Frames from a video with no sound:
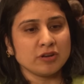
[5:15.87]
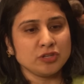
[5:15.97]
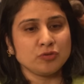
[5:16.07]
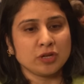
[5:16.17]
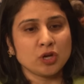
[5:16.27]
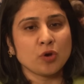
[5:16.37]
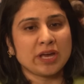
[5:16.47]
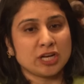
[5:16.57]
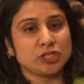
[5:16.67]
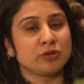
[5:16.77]
you can go
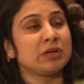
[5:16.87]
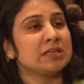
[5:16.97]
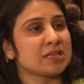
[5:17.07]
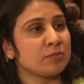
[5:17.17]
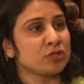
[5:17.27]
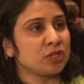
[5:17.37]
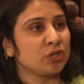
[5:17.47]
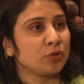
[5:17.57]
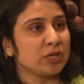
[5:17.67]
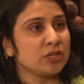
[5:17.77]
get a degree in
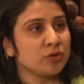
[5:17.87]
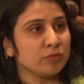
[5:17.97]
cybersecurity.